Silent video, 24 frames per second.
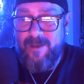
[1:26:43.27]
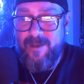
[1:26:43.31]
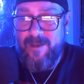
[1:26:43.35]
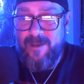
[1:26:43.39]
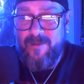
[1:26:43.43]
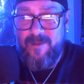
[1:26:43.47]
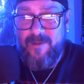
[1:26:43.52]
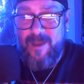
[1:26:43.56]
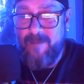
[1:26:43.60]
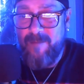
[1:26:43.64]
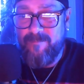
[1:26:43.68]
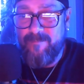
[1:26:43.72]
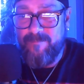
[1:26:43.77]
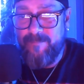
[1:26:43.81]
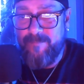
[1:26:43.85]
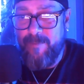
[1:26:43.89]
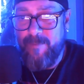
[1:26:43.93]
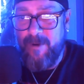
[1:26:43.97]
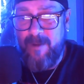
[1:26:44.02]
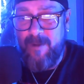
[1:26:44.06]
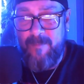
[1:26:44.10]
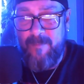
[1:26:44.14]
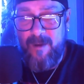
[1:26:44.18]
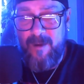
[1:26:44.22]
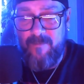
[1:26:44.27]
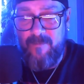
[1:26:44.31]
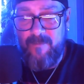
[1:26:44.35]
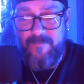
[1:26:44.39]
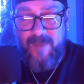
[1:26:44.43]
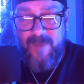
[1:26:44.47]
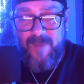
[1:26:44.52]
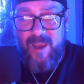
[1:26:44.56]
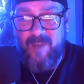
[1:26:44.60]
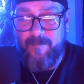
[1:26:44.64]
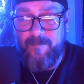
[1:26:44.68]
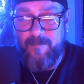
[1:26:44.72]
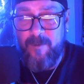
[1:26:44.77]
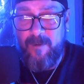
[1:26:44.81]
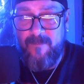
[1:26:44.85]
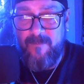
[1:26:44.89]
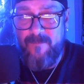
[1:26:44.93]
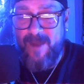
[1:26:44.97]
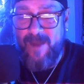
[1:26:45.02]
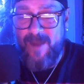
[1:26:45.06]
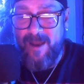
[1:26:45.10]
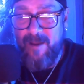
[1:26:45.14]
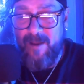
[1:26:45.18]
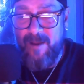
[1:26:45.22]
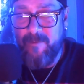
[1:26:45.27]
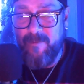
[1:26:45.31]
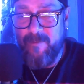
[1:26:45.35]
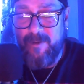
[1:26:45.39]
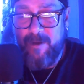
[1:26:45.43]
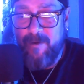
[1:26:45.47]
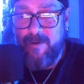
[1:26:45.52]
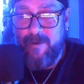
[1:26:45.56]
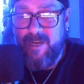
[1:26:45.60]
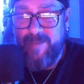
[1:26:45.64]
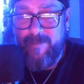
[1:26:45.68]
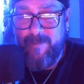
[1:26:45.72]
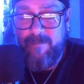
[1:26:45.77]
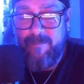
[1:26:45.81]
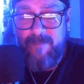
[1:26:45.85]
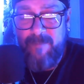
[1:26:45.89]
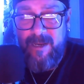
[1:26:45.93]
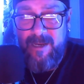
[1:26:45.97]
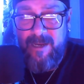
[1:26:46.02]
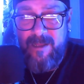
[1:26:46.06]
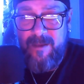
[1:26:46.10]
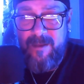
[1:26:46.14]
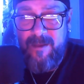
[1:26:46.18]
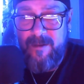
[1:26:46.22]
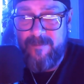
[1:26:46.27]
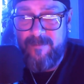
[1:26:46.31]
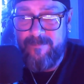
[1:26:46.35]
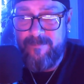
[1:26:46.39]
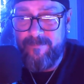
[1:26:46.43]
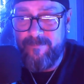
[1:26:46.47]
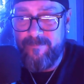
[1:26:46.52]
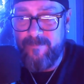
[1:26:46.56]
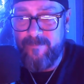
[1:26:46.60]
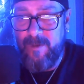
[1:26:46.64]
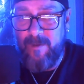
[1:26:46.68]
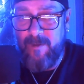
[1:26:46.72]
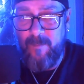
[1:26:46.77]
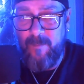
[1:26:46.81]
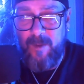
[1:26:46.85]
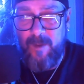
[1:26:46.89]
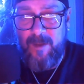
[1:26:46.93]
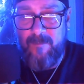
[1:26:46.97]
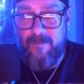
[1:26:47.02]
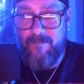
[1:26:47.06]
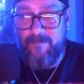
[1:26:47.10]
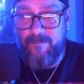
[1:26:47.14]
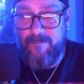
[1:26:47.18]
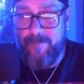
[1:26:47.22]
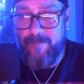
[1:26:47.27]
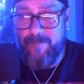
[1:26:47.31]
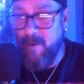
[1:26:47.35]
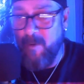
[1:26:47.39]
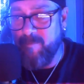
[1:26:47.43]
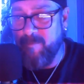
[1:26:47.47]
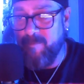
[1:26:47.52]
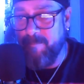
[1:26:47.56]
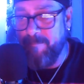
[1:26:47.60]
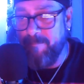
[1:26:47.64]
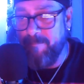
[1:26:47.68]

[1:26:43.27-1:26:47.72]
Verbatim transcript: us out pretty much Facebook. Find us on Inner Demon Media. We we post